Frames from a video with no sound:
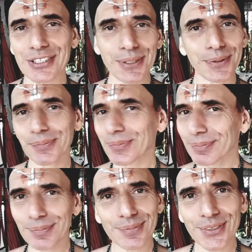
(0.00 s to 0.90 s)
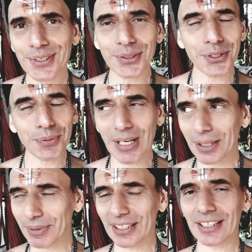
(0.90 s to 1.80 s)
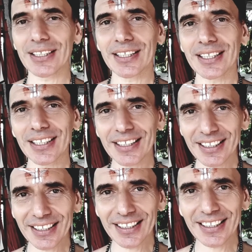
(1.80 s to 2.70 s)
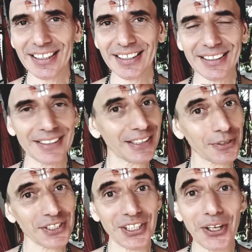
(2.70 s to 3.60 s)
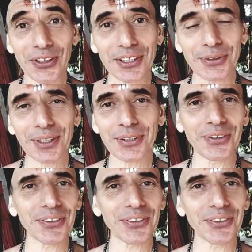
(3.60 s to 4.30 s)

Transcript: You, you know, you might be like, uh, there is nothing going on.